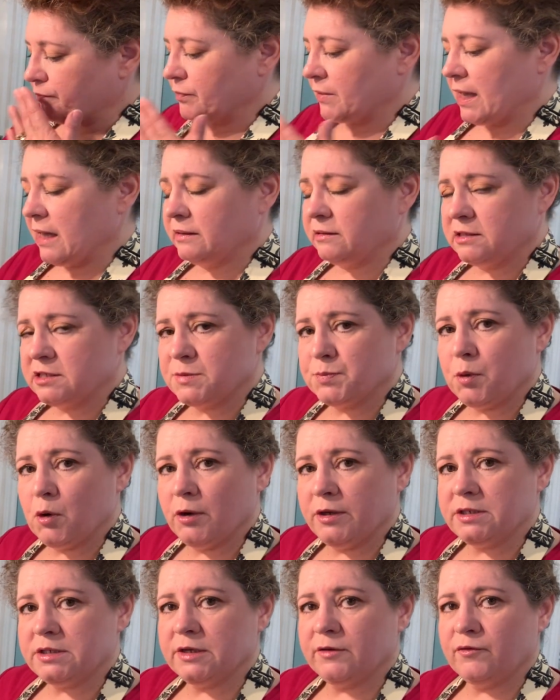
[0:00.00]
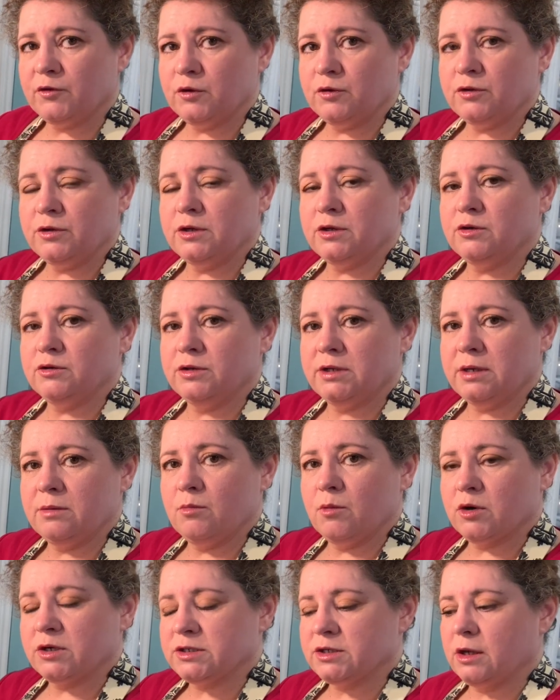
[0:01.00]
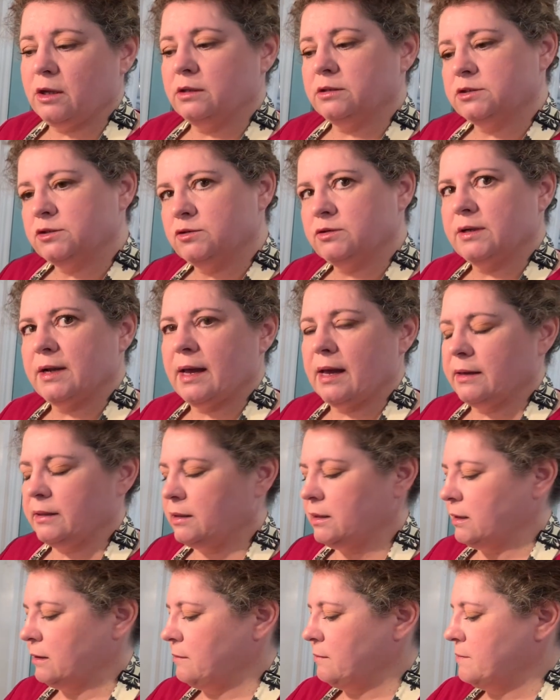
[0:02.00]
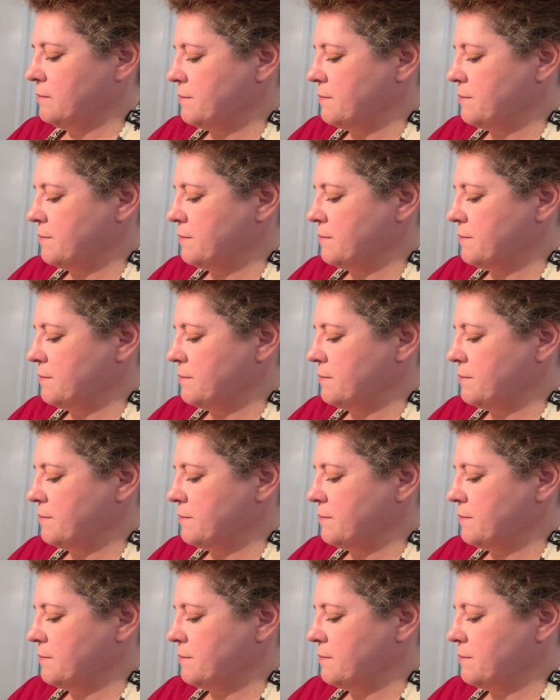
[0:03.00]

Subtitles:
At this point, if you think you need more salt, you can add it in.